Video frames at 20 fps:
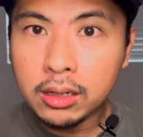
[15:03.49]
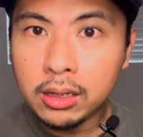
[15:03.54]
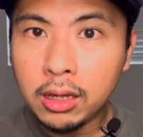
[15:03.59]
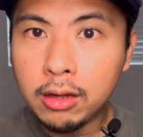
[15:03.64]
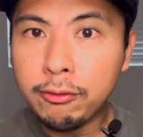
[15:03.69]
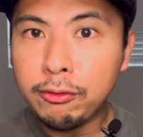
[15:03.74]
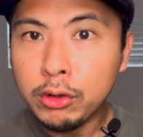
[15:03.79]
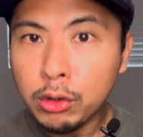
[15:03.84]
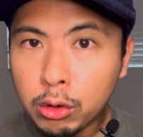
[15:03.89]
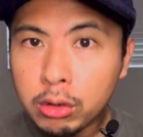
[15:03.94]

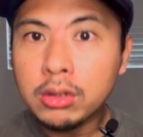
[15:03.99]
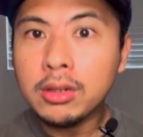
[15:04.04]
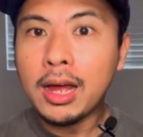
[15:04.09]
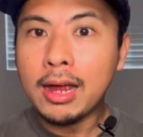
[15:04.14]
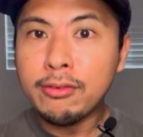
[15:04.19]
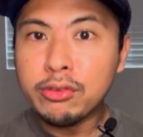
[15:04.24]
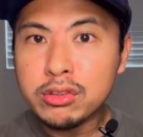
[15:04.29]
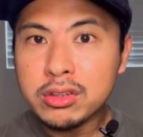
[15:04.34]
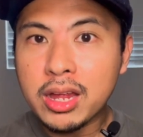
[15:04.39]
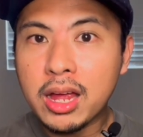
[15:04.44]
If your
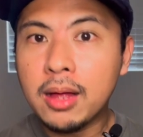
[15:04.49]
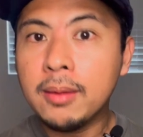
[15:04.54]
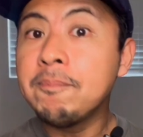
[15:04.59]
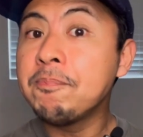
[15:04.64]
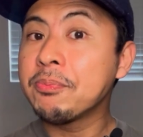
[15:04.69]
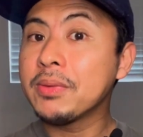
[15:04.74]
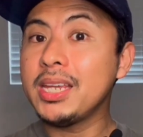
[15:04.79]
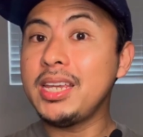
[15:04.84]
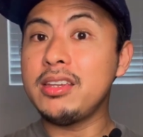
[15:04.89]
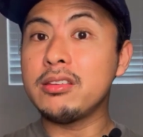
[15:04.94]
lifestyle
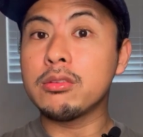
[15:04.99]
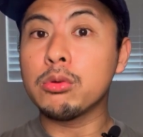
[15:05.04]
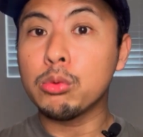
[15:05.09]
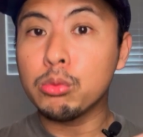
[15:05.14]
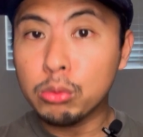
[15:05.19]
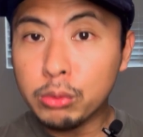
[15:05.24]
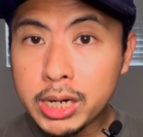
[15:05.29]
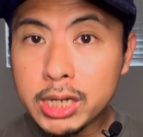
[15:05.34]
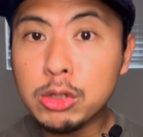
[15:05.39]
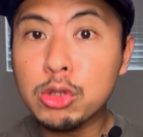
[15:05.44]
is
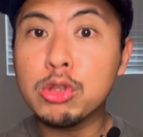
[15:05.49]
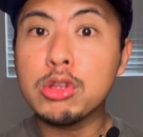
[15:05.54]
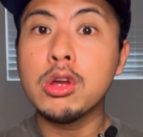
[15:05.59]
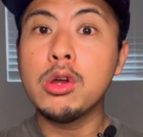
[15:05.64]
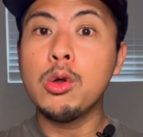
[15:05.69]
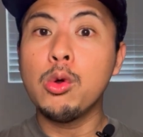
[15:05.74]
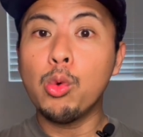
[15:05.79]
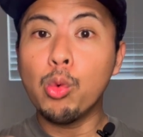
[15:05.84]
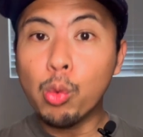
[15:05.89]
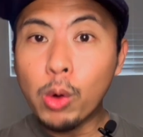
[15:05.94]
rich,
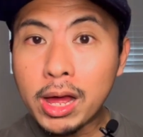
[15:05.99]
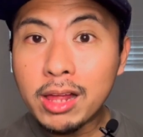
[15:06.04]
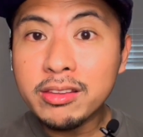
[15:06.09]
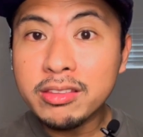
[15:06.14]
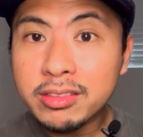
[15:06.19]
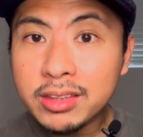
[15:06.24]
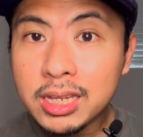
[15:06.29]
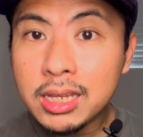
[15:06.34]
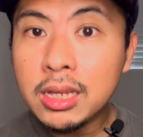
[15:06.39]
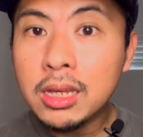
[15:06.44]

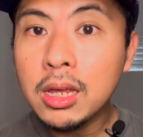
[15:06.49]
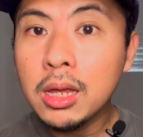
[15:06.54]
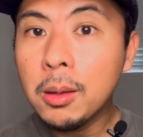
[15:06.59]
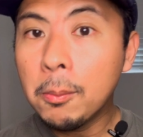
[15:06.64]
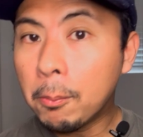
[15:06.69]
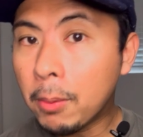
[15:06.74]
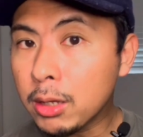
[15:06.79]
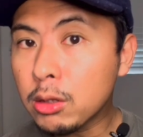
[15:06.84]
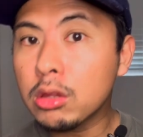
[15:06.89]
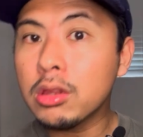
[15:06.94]
wealthy,
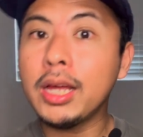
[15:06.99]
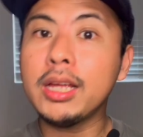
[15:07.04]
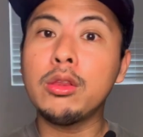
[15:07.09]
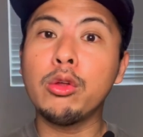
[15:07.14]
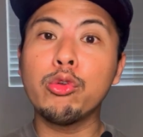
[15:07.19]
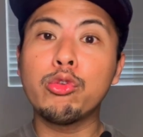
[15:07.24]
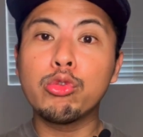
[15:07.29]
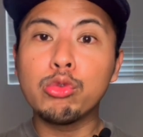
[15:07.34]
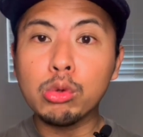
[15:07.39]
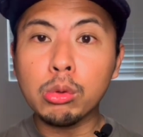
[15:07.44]
much like
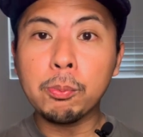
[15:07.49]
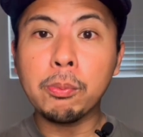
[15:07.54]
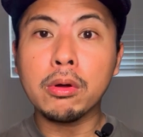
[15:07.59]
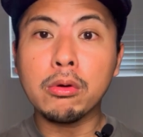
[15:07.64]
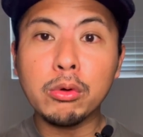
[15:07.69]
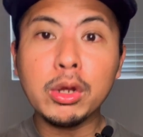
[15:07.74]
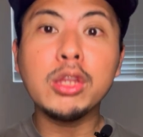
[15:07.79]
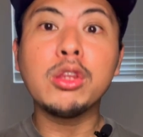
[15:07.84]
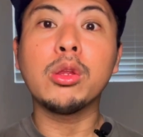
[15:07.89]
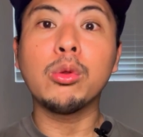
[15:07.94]
those super
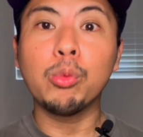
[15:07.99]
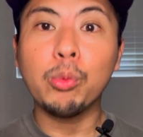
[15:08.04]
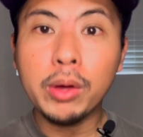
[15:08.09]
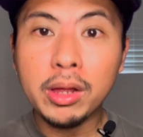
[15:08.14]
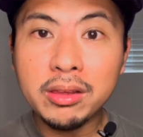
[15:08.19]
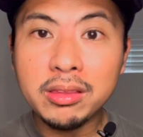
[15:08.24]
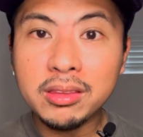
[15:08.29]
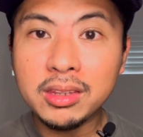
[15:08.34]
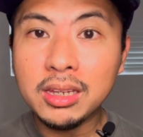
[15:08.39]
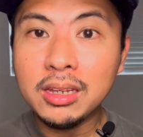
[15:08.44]
rich and
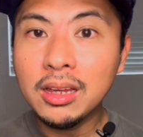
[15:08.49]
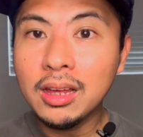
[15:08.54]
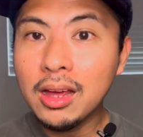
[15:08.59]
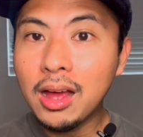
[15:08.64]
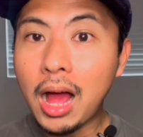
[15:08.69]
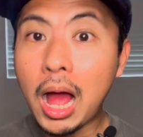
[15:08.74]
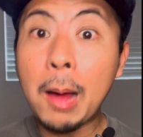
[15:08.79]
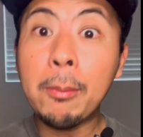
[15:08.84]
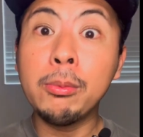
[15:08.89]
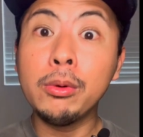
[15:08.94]
wealthy
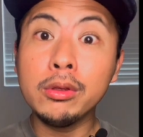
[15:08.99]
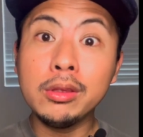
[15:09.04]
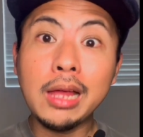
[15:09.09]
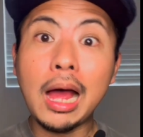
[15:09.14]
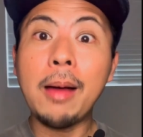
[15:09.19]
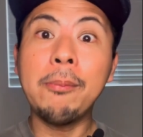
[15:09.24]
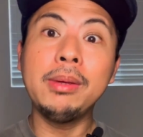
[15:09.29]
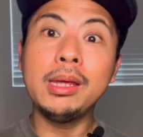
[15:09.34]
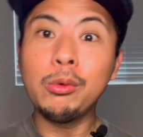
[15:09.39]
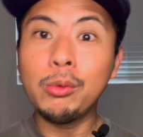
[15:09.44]
Abu
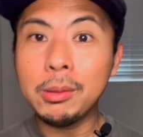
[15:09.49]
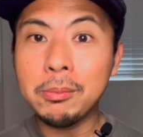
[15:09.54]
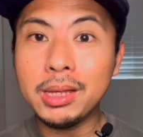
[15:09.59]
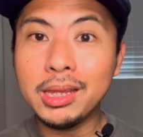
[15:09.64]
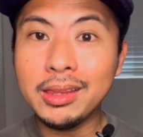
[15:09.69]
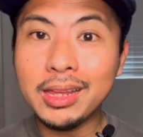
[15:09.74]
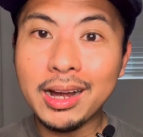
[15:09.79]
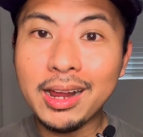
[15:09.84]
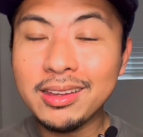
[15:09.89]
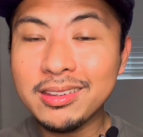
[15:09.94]
Dhabi women
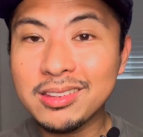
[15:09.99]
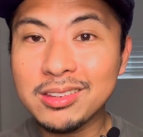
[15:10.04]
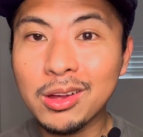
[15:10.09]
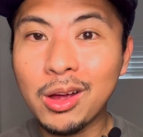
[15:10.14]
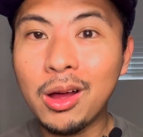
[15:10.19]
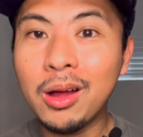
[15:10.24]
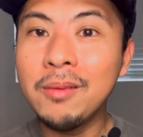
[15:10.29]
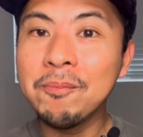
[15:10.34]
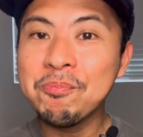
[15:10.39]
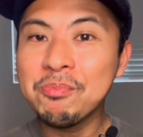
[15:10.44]
that I
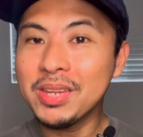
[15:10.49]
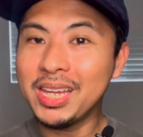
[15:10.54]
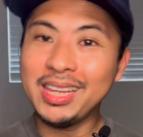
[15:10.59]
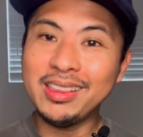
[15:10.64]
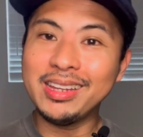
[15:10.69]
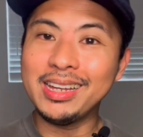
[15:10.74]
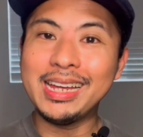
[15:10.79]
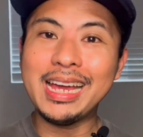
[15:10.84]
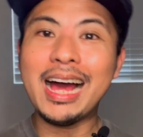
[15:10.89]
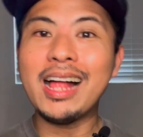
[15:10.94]
saw in
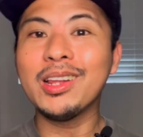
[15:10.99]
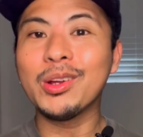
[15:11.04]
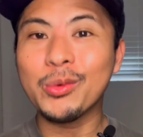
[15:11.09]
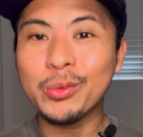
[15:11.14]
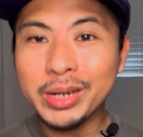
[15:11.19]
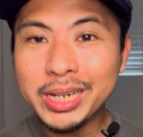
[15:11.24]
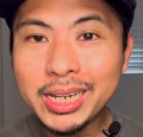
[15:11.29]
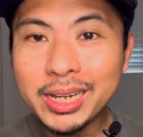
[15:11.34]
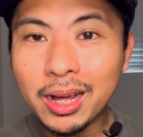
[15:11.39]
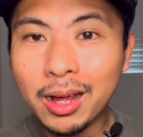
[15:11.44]
the
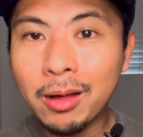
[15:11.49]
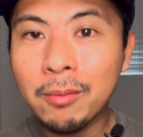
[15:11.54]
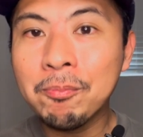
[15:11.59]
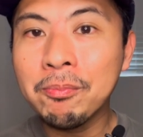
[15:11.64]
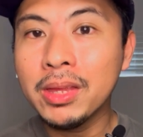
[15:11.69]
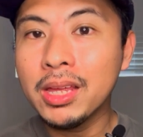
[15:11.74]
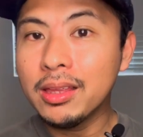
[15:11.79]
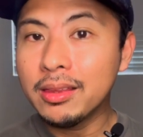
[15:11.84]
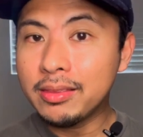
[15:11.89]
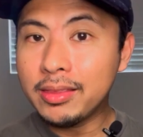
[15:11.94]
Galleria,
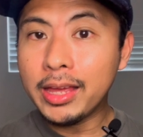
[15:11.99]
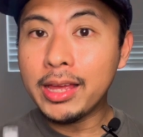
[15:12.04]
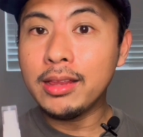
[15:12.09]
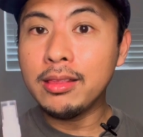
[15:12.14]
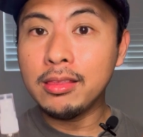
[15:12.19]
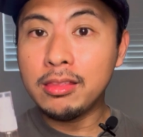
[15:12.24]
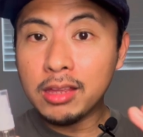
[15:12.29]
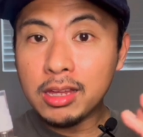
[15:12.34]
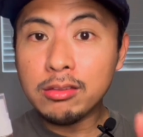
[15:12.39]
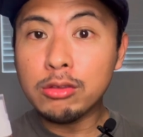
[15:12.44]
then
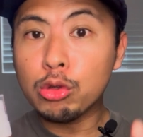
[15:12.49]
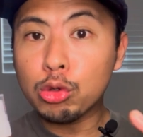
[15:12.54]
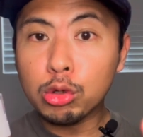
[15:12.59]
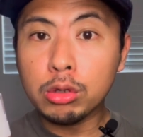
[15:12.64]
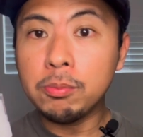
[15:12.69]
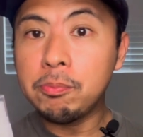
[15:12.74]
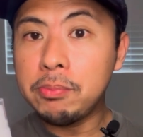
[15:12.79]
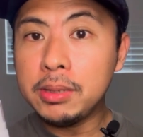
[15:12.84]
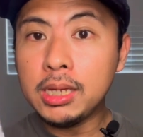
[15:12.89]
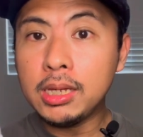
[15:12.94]
this
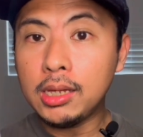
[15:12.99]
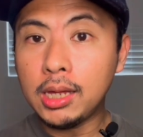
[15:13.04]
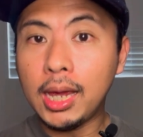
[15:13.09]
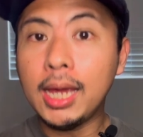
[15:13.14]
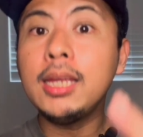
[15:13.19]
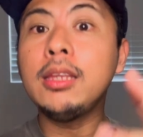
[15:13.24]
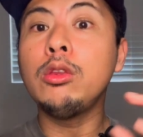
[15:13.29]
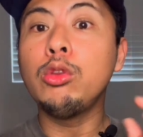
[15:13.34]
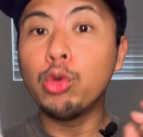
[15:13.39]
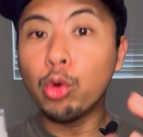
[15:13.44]
should be
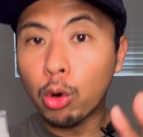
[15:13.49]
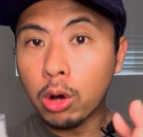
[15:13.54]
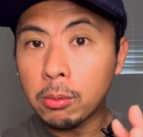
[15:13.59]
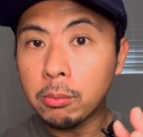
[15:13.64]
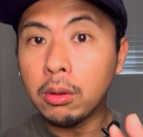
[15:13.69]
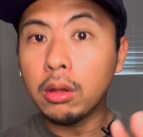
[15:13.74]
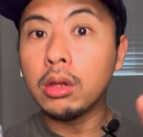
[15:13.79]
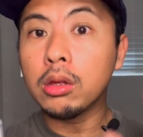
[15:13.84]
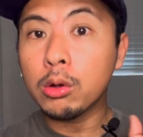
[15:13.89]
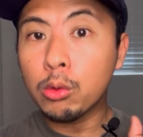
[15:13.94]
a
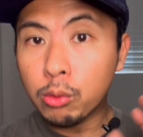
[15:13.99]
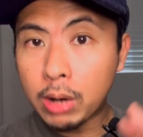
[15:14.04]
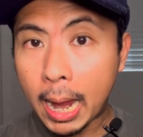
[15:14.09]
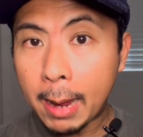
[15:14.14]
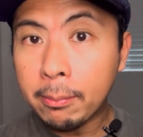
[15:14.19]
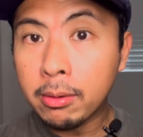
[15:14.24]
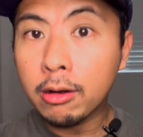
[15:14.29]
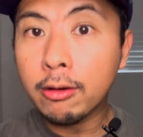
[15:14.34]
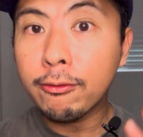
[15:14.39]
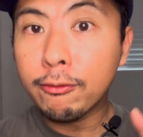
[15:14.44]
normal
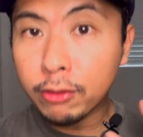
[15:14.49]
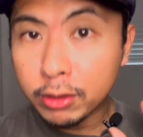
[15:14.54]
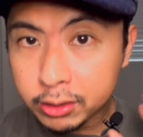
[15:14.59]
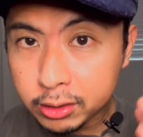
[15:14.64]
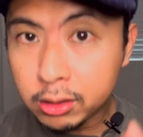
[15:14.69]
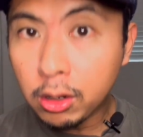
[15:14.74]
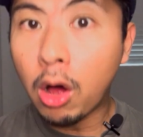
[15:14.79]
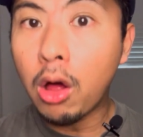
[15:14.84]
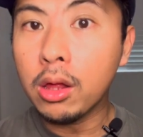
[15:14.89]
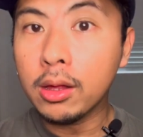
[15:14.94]
grabber for
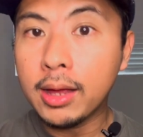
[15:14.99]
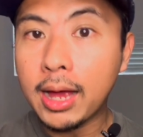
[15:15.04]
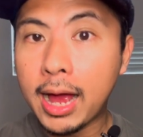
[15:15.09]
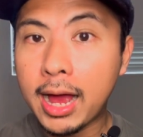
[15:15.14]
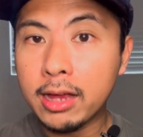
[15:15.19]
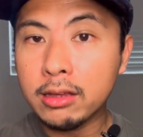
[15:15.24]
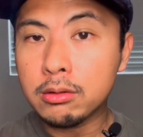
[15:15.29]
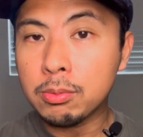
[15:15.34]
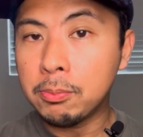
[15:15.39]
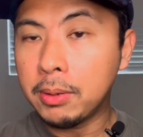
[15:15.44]
y'all
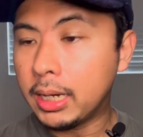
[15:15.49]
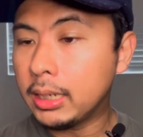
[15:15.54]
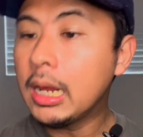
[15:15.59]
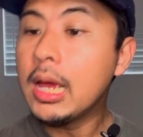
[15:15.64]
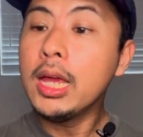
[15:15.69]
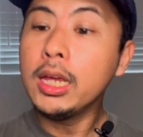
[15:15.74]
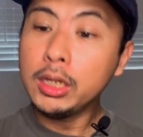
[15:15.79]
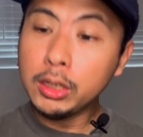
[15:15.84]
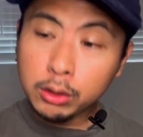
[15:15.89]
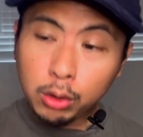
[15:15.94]
guys. But
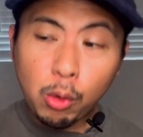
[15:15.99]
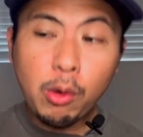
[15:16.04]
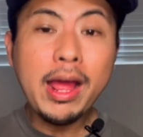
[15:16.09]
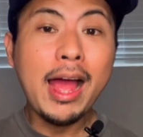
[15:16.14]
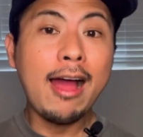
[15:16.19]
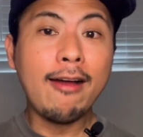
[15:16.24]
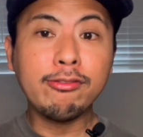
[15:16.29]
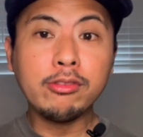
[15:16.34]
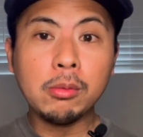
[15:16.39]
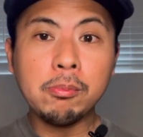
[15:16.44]
you don't
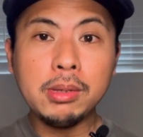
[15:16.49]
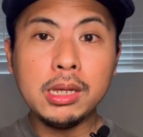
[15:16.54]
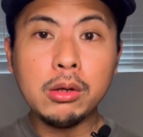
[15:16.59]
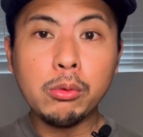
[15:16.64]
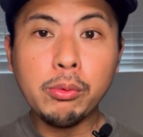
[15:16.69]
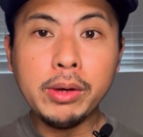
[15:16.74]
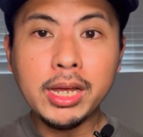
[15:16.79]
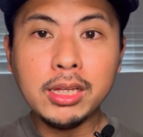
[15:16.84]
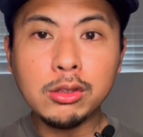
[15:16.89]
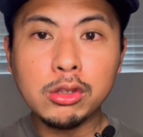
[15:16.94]
have to be
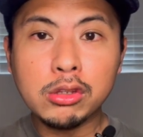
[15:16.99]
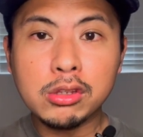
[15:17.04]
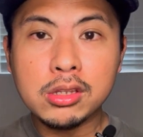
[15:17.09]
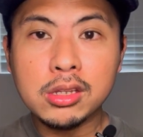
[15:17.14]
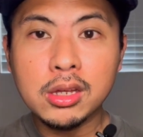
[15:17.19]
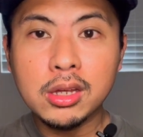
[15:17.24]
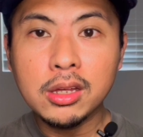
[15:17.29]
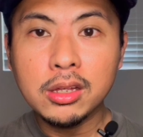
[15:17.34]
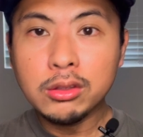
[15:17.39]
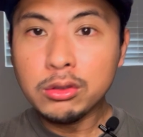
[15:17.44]
rich
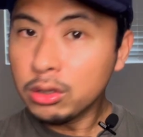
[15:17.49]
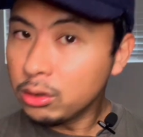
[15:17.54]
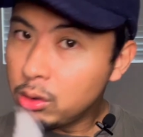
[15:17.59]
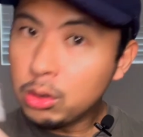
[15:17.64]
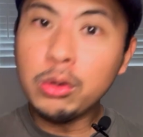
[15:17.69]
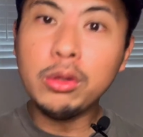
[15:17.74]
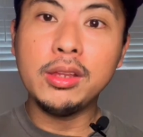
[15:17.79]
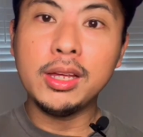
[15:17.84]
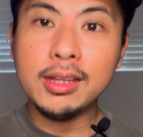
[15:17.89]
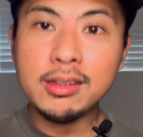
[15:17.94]
to
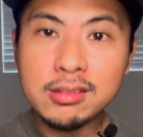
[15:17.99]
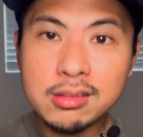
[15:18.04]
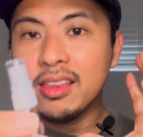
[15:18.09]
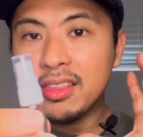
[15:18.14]
do this.